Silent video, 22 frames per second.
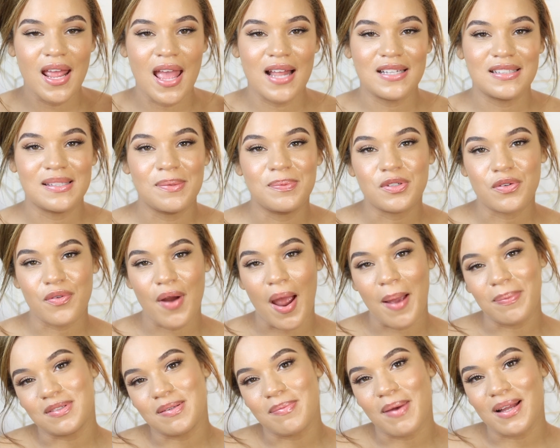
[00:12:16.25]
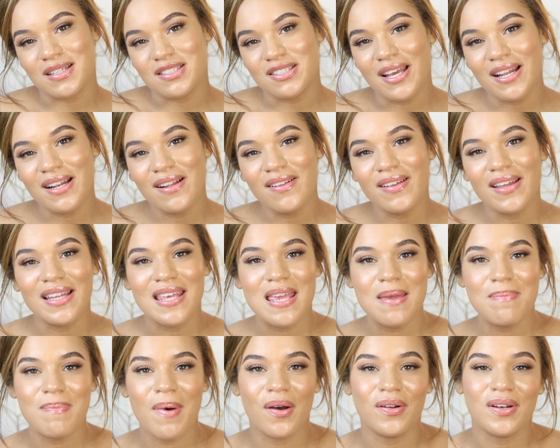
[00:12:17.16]
and subscribe to my channel and
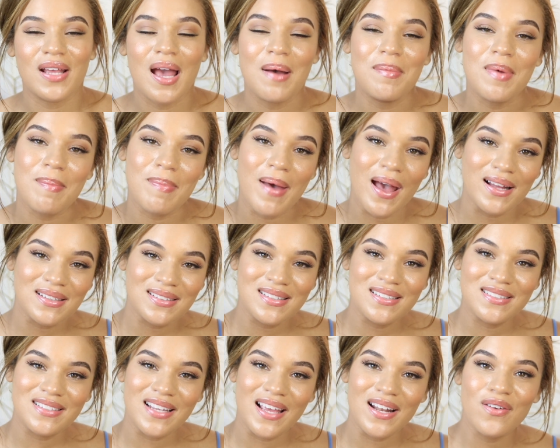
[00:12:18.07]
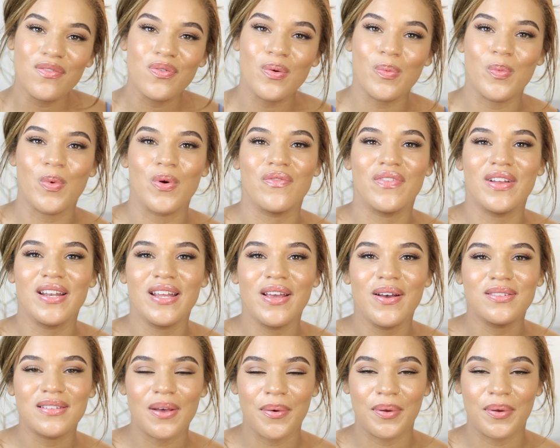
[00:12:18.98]
keep on coming back to the channel for more videos.